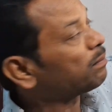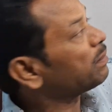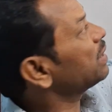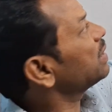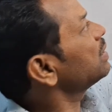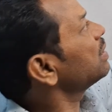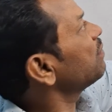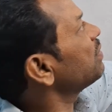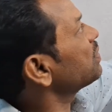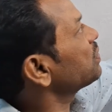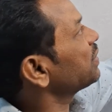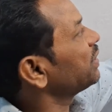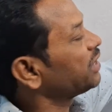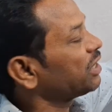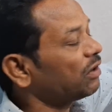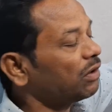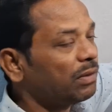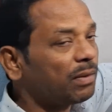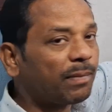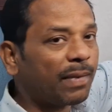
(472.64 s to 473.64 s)
our
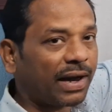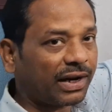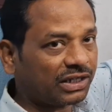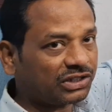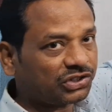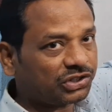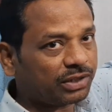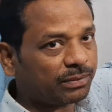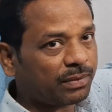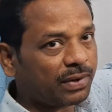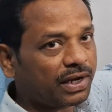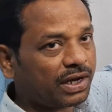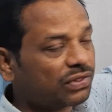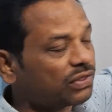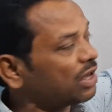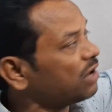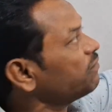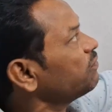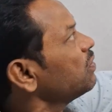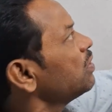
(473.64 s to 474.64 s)
center will be minus g
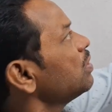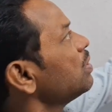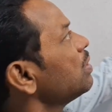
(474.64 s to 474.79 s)
minus f,